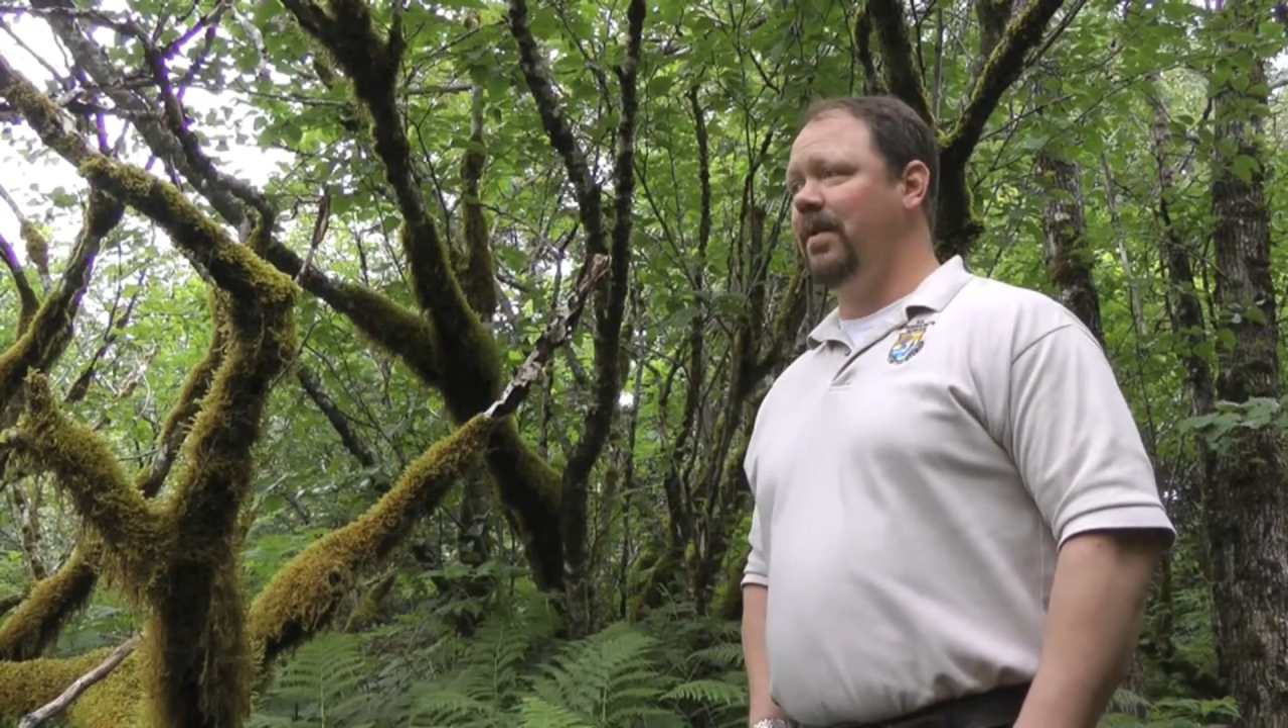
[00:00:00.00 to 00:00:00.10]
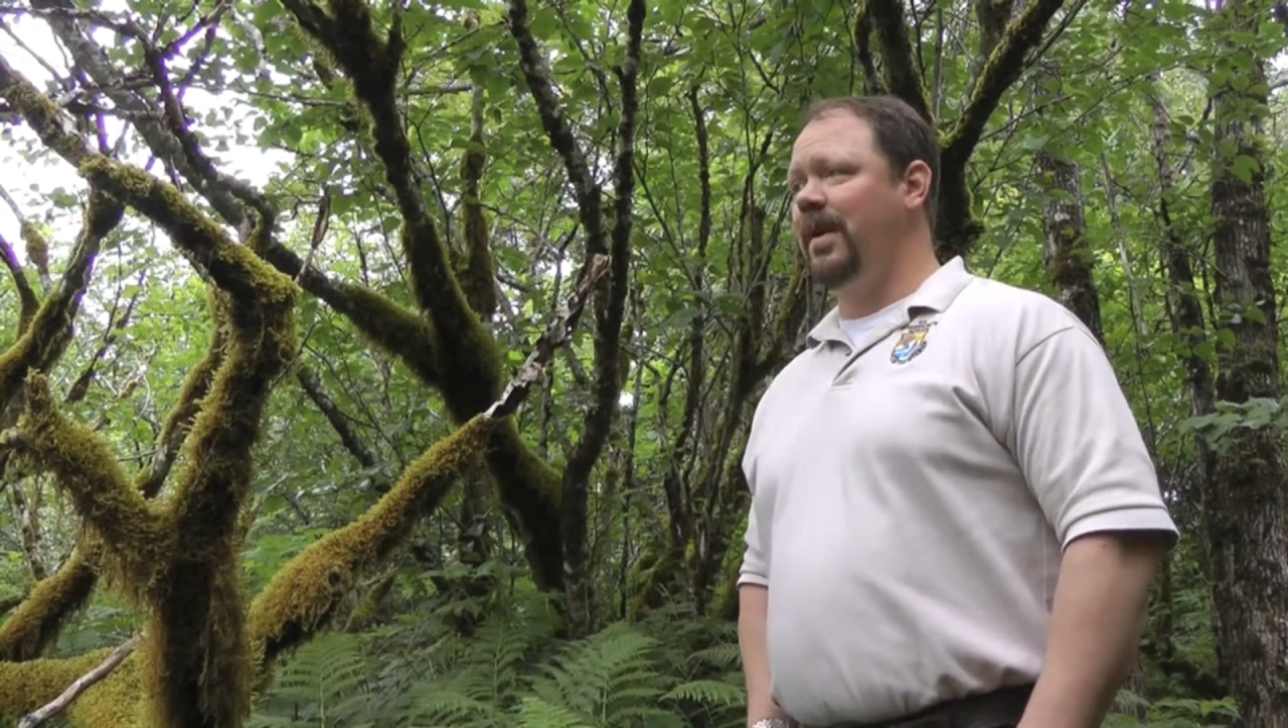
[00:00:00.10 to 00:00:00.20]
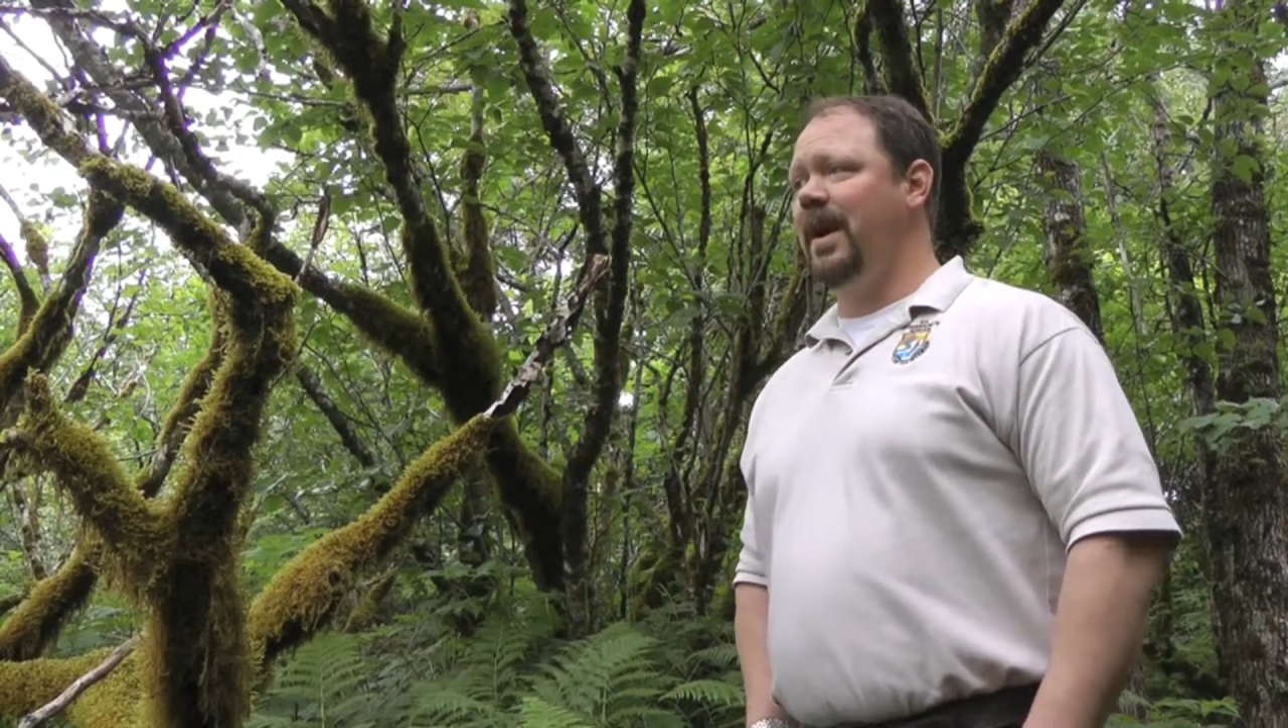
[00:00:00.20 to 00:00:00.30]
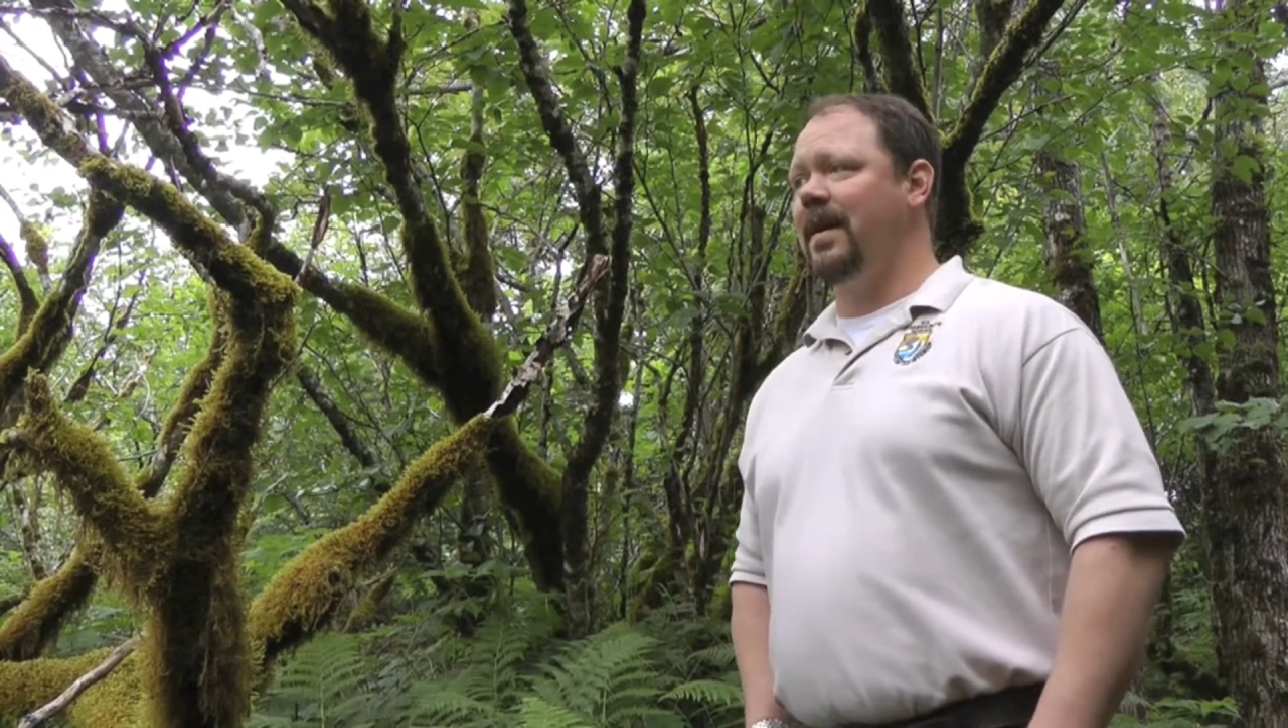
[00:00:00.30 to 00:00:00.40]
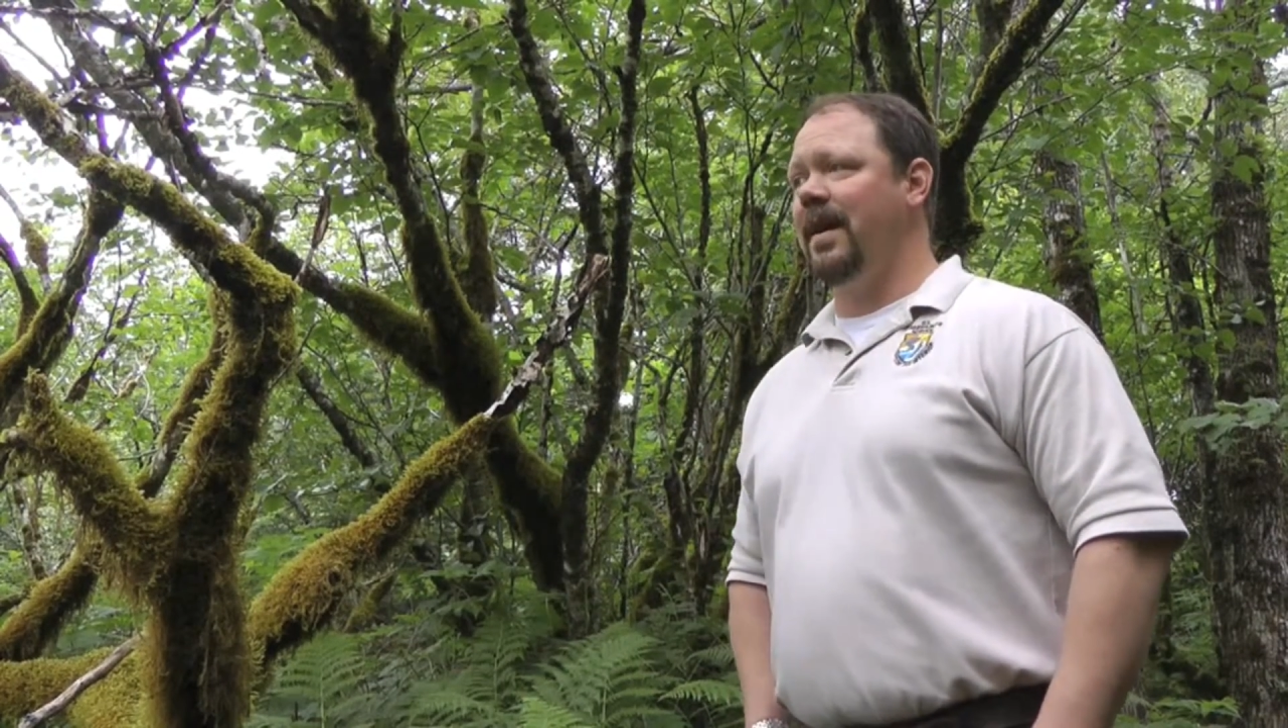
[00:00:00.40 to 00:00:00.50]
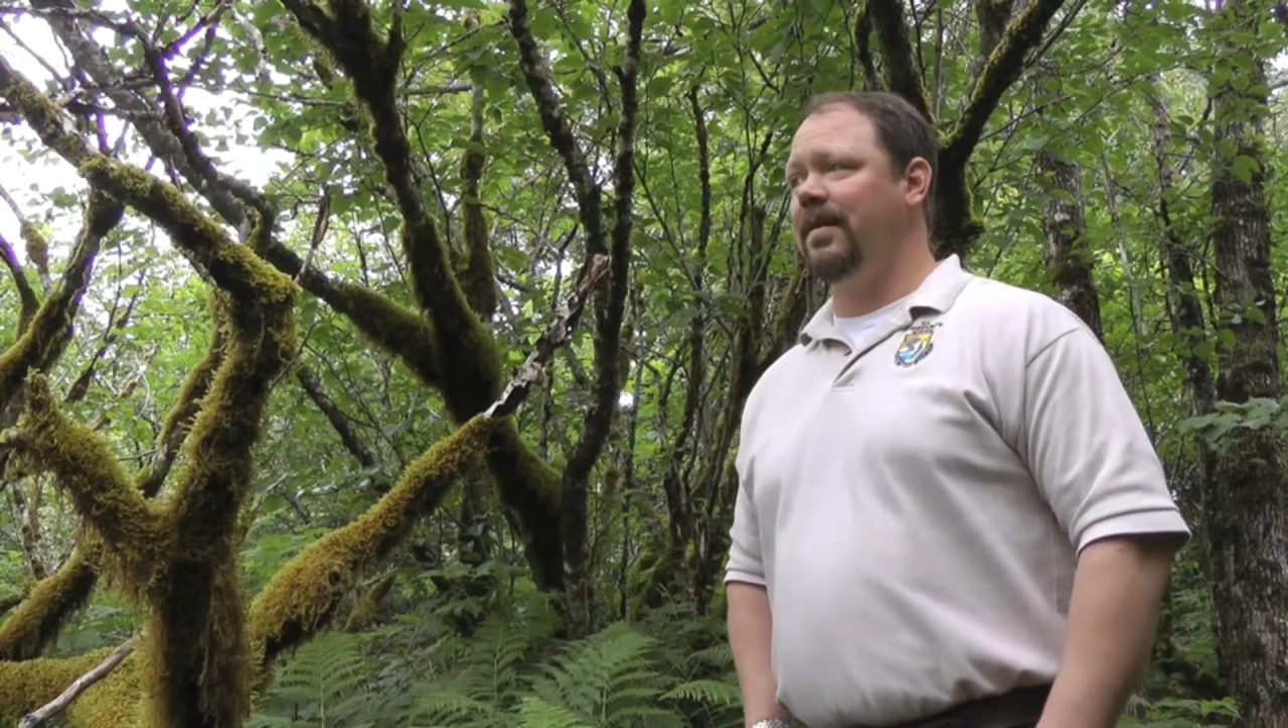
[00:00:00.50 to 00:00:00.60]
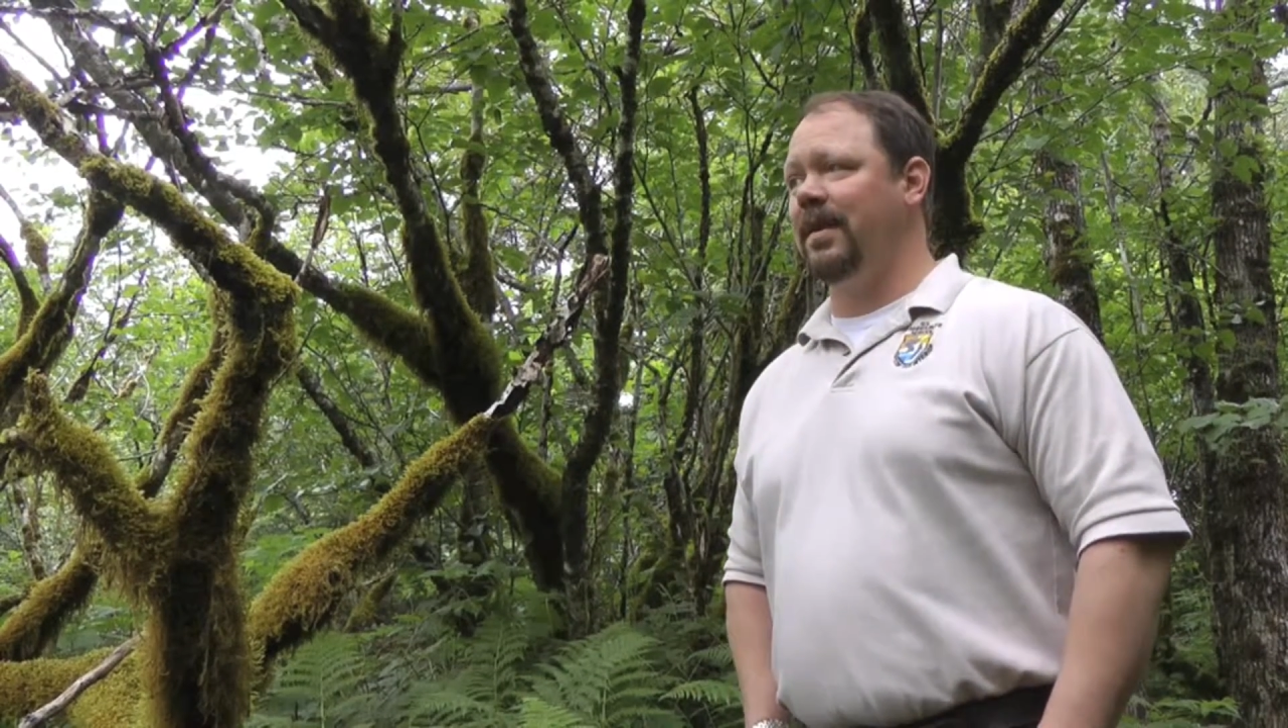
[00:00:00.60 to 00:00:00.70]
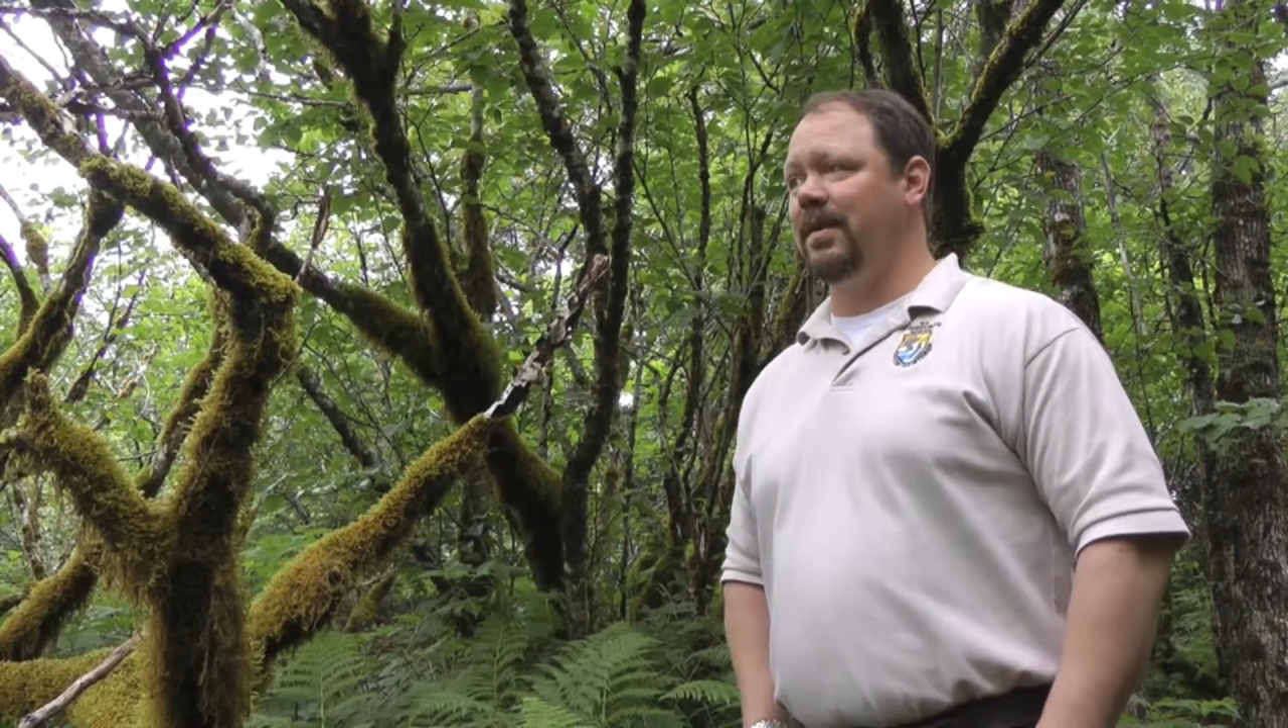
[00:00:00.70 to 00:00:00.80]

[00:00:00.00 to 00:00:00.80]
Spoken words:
Kodiak Island,